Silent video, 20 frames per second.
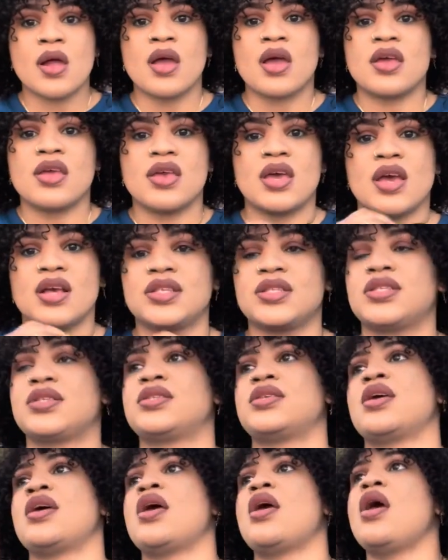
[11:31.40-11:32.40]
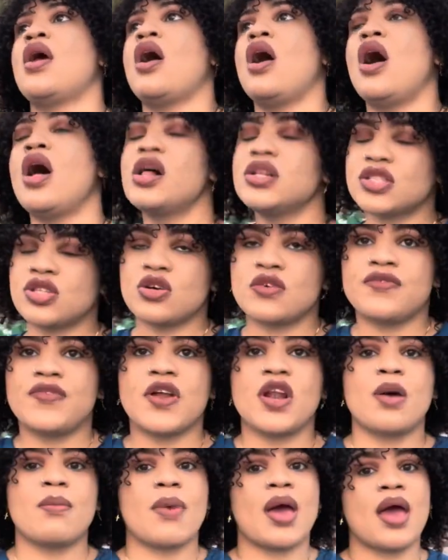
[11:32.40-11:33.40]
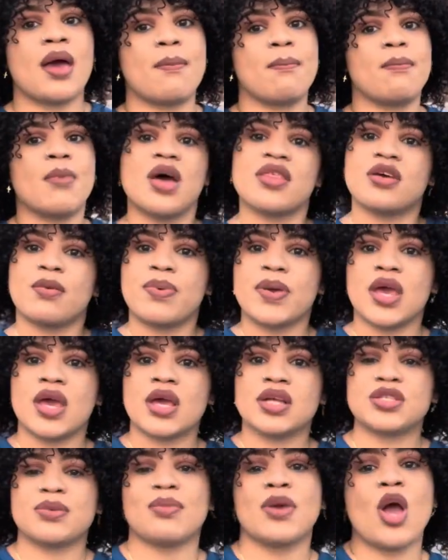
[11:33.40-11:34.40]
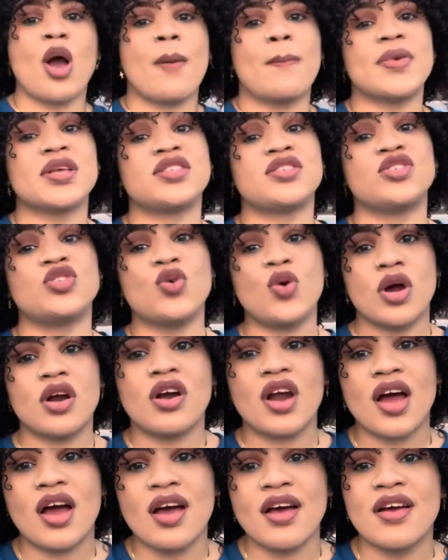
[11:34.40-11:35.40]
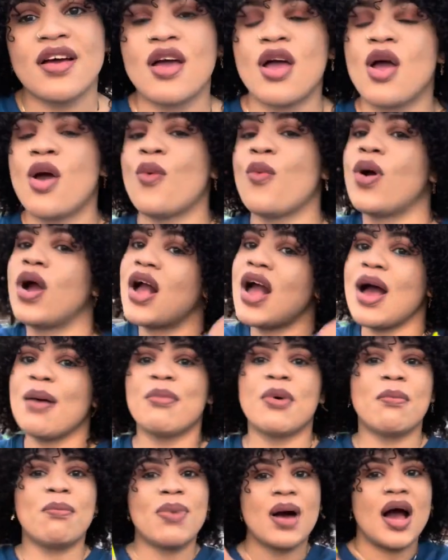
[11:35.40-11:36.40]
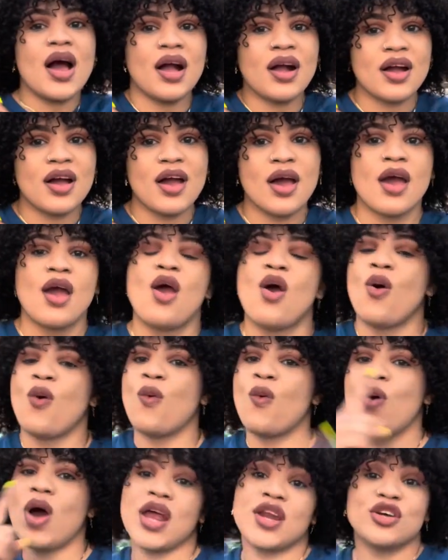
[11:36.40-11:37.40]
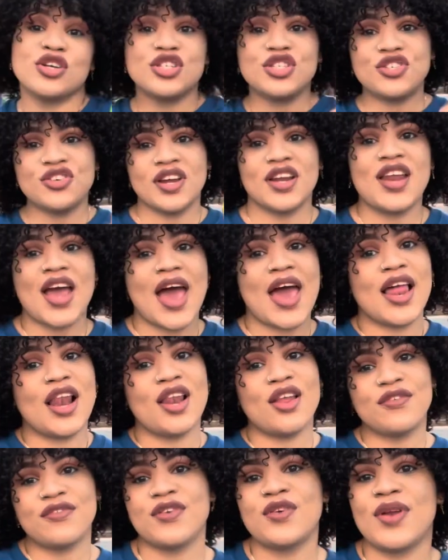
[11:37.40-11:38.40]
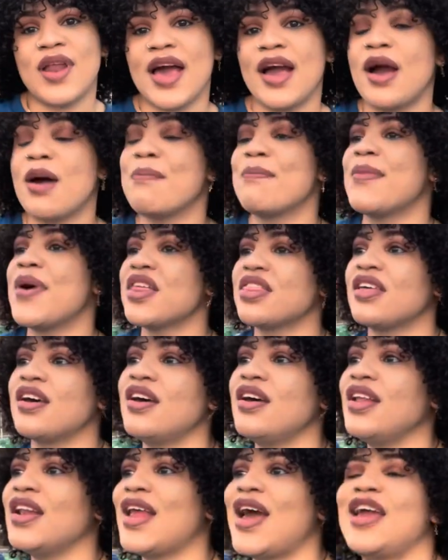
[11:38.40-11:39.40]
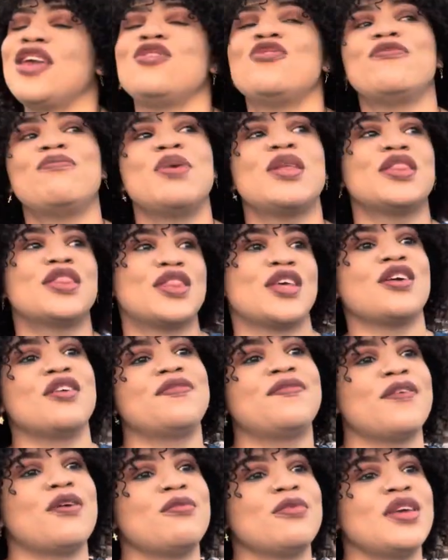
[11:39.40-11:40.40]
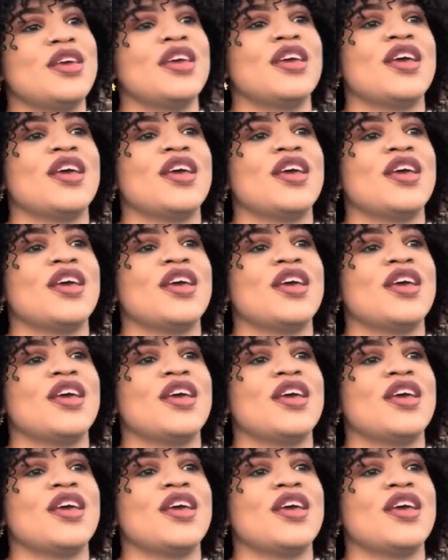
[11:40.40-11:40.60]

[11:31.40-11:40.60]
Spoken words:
Yes. Also, follow my mother page. Big up Miss Dora. We got my back, 100. I love you like a mother. Like you've been there for me